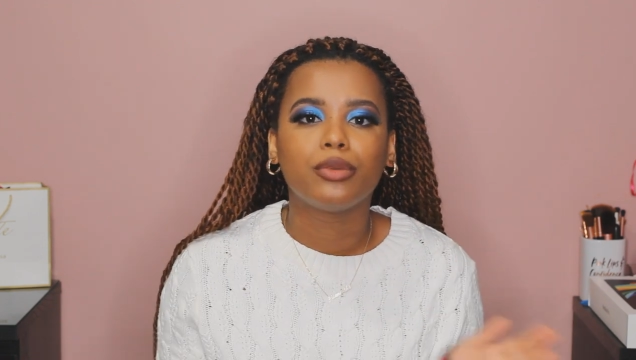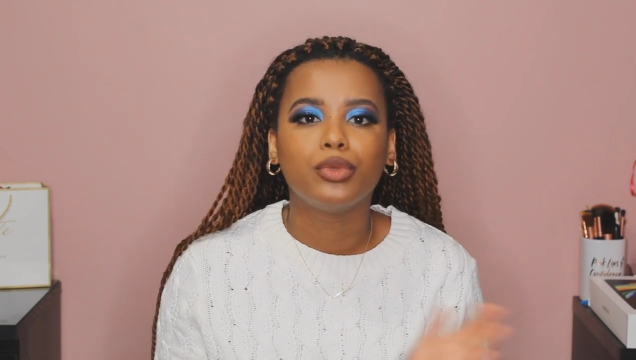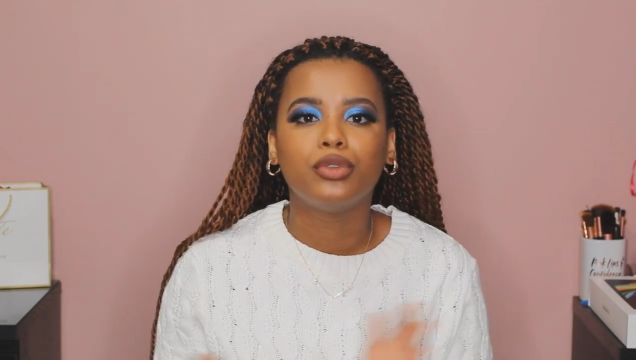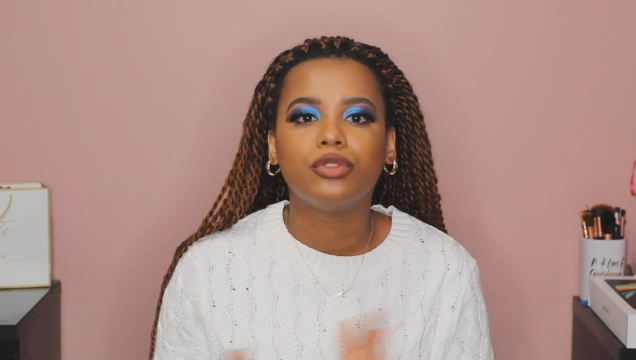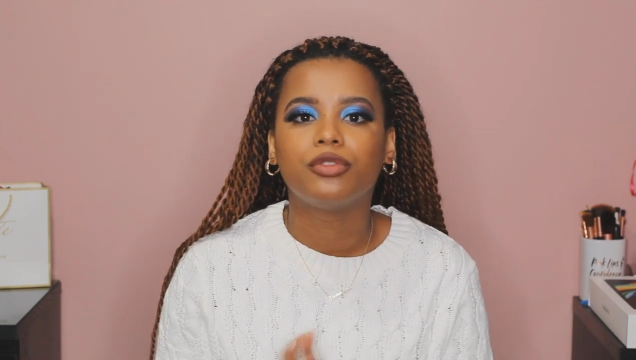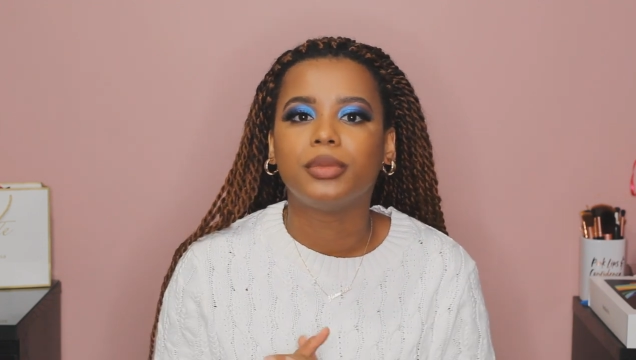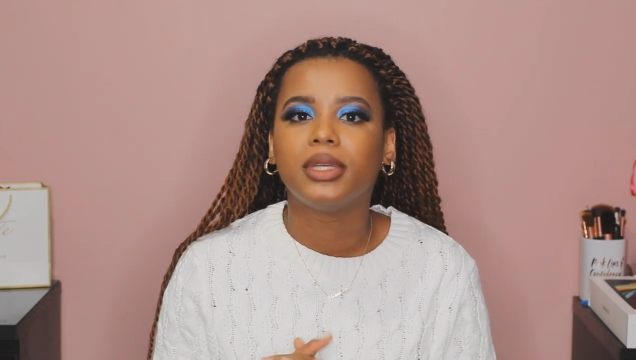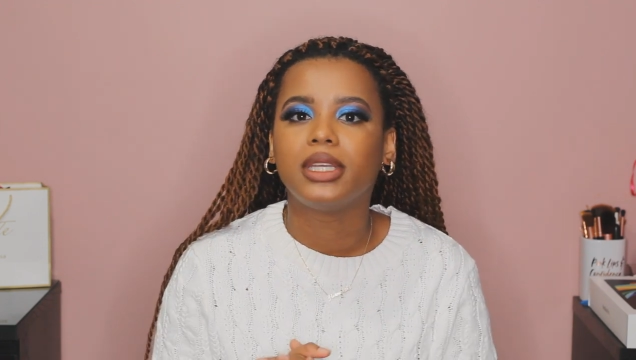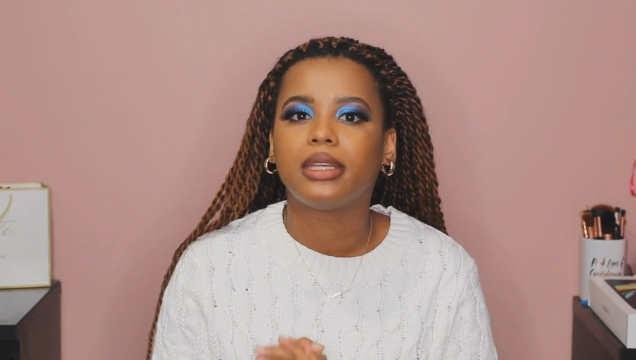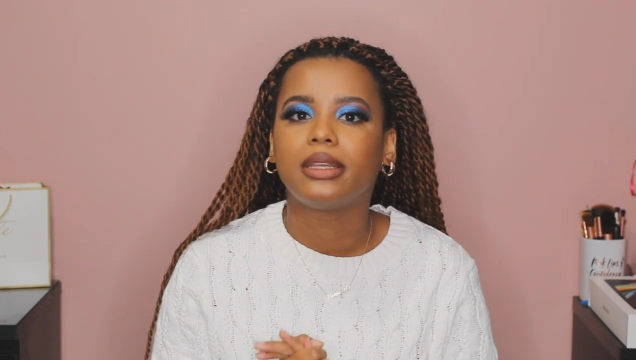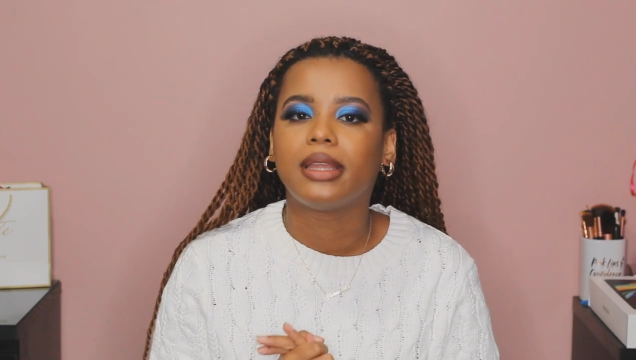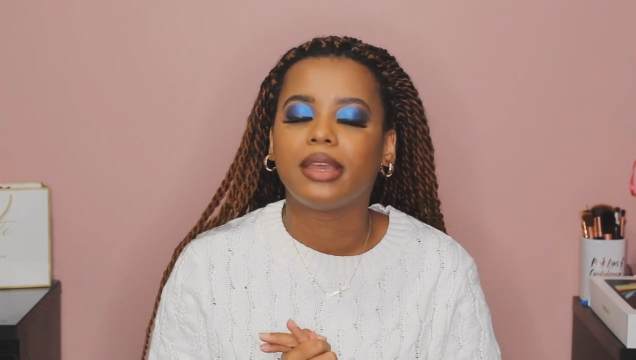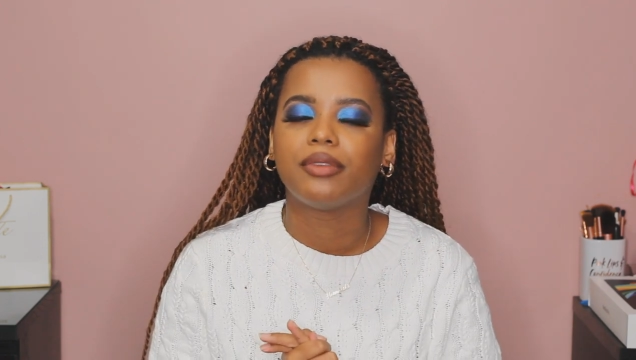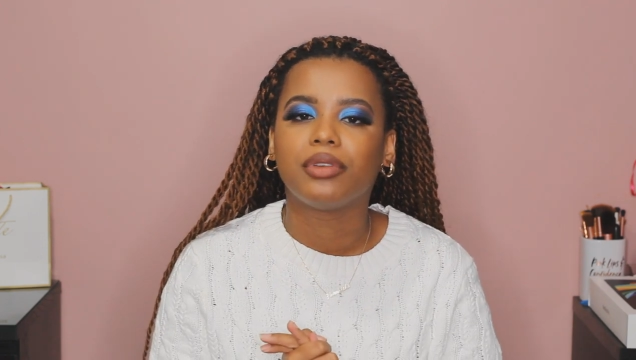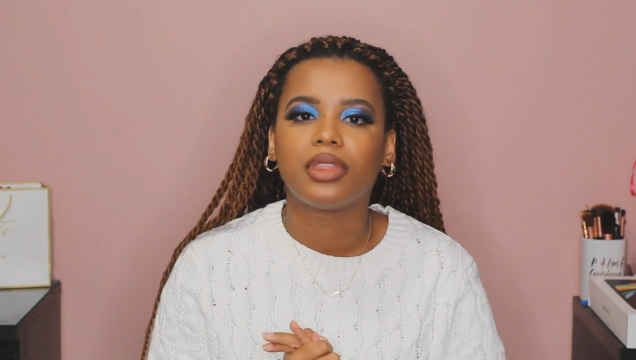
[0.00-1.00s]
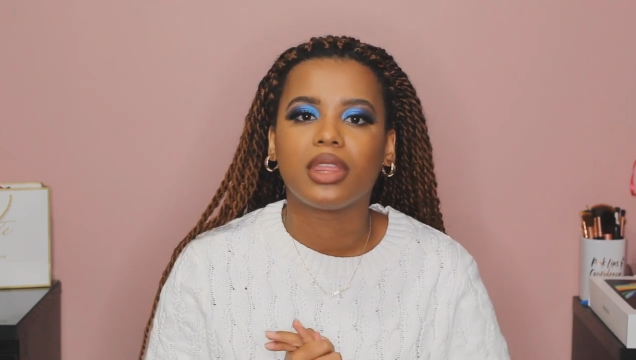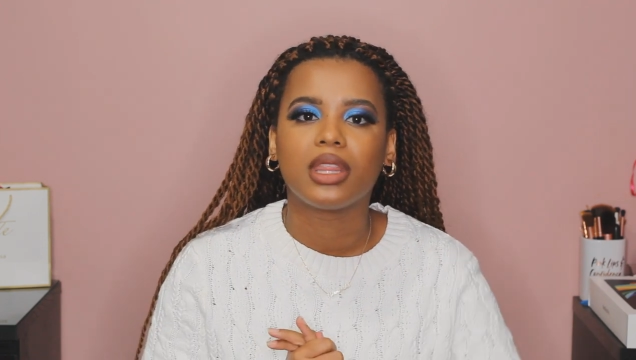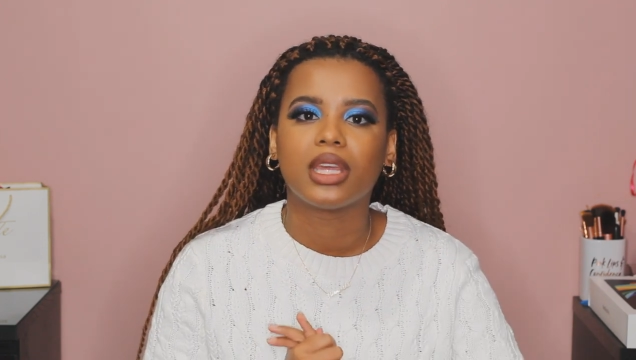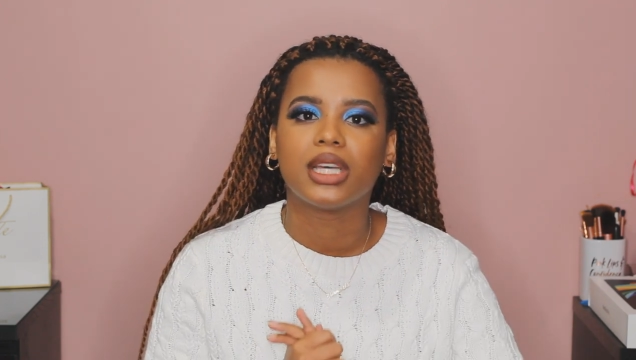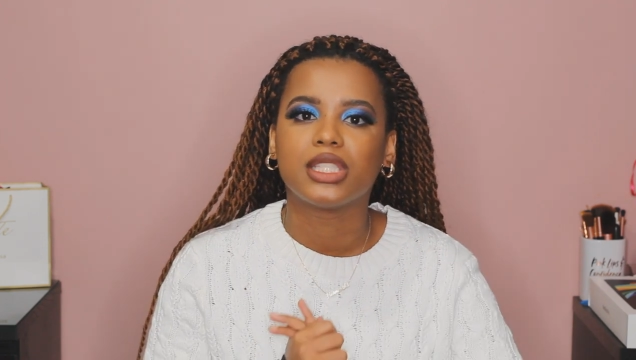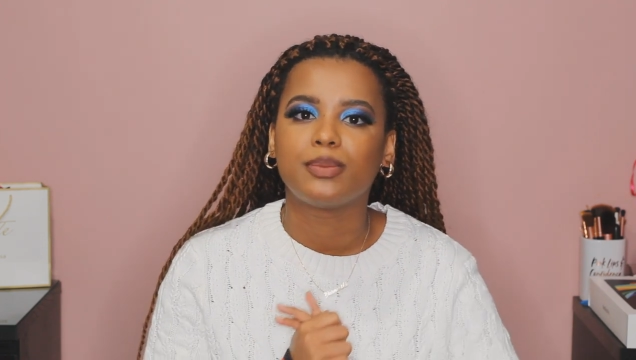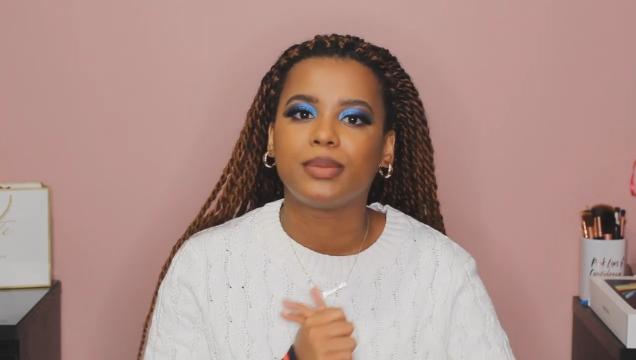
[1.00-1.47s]
movement and everything
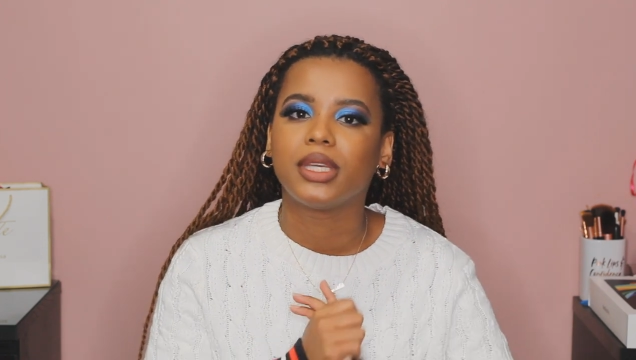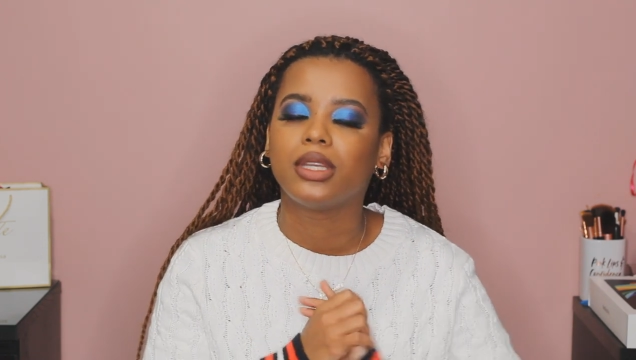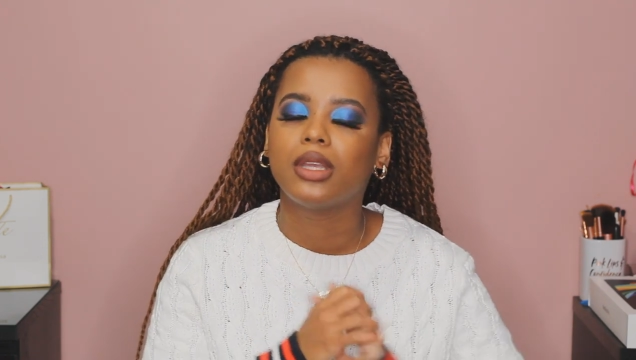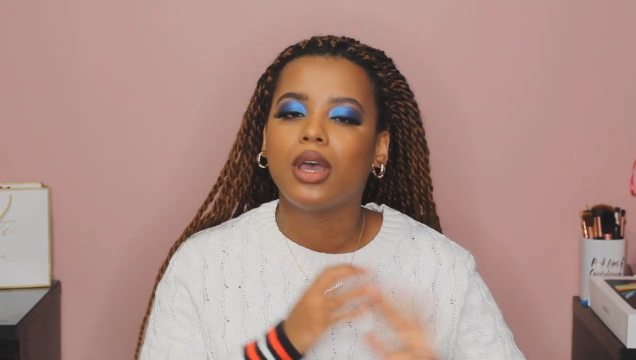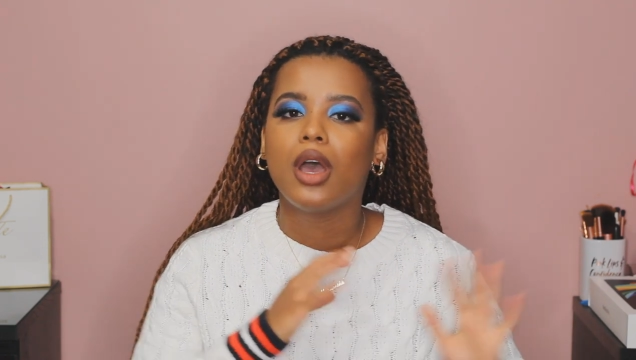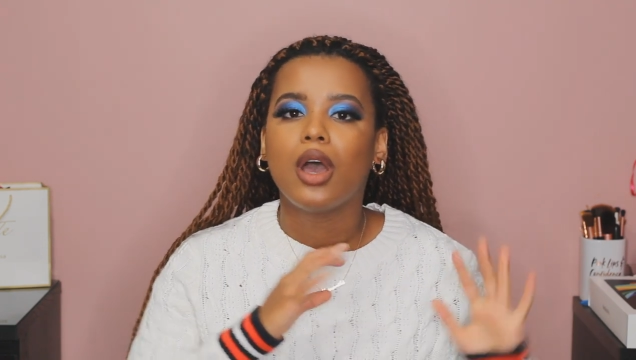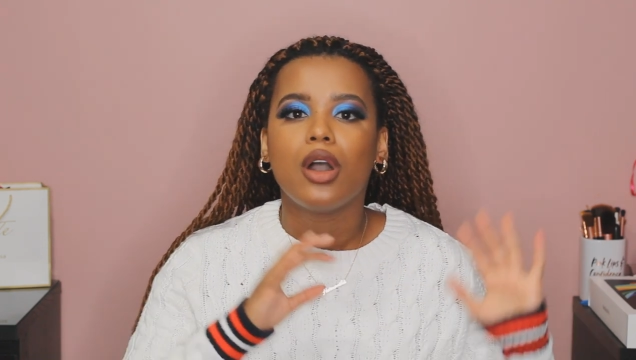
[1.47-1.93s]
that's been